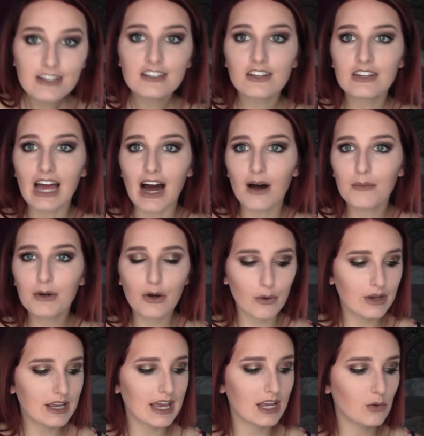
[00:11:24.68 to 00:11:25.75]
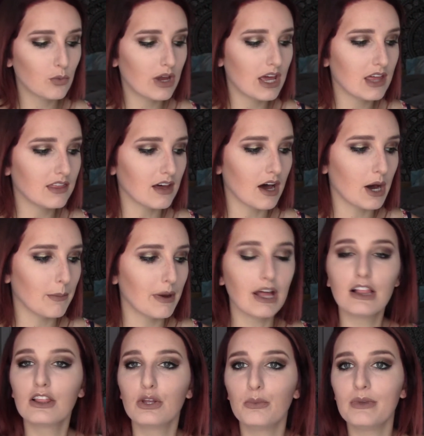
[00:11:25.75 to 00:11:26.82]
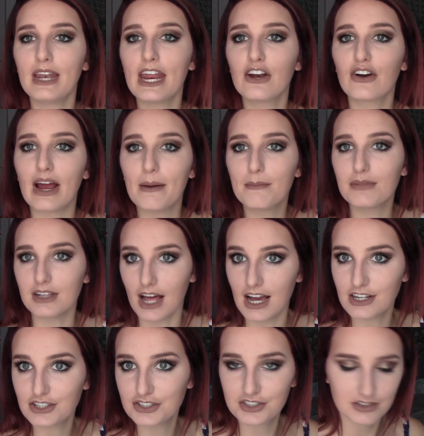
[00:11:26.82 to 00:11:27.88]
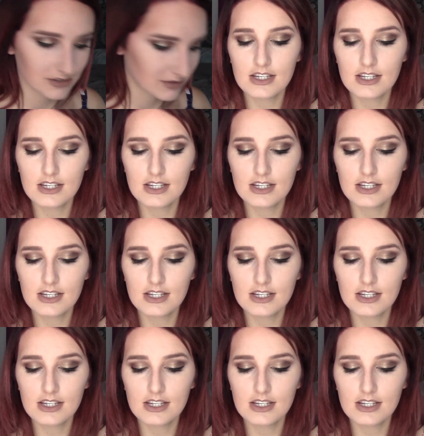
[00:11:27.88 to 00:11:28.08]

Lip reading: So now I'm going in with illuminator and blush.